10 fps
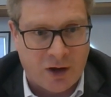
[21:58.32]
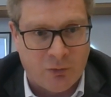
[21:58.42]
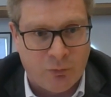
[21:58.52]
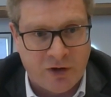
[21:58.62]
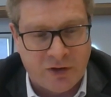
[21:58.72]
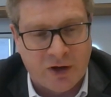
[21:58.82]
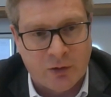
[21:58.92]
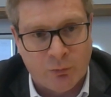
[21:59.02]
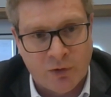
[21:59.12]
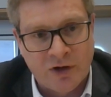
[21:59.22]
we think
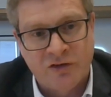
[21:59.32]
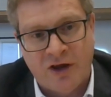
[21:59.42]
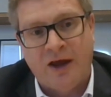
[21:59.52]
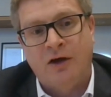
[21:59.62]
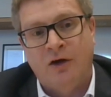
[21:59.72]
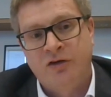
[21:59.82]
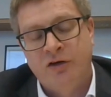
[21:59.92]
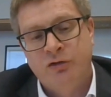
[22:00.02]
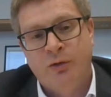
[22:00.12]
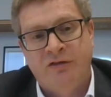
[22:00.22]
it will take until
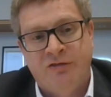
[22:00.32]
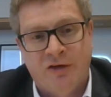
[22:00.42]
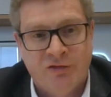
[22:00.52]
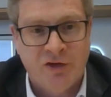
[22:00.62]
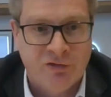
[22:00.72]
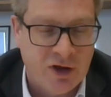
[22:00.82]
2050 for